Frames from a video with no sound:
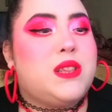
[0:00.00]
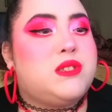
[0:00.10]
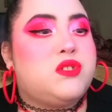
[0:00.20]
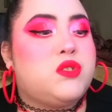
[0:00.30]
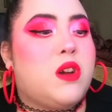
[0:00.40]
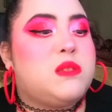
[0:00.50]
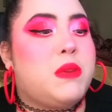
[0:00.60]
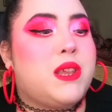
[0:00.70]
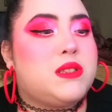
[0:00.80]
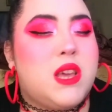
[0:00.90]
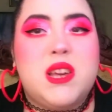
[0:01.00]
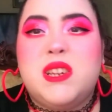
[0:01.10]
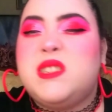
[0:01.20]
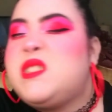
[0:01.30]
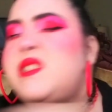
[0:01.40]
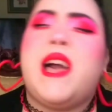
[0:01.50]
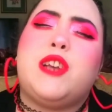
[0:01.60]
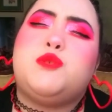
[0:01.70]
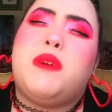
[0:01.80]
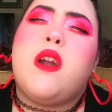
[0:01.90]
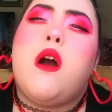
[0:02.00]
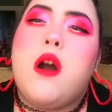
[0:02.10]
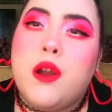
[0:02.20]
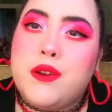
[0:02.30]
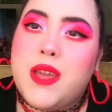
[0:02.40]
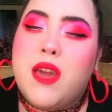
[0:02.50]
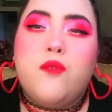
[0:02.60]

Sisters Cosmetics, Slash My Heart.